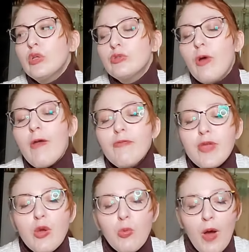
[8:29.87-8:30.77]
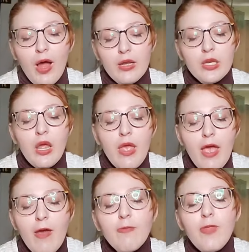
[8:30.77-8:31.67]
So if you want,
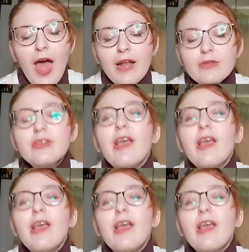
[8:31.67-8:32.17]
if that's,